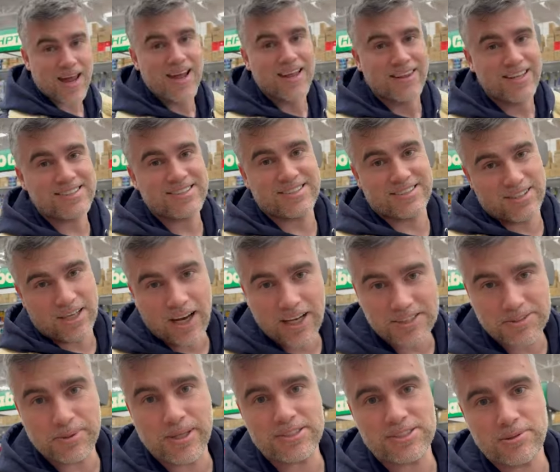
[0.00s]
this is not
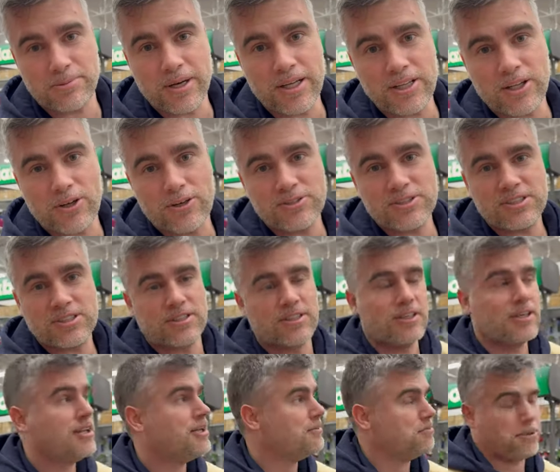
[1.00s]
sponsored by Lowe's,
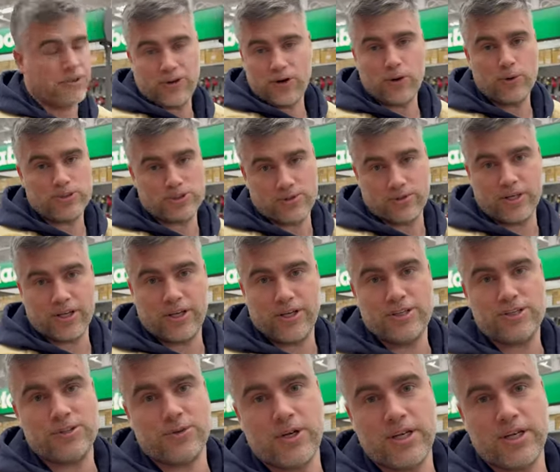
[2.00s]
but they're always really good to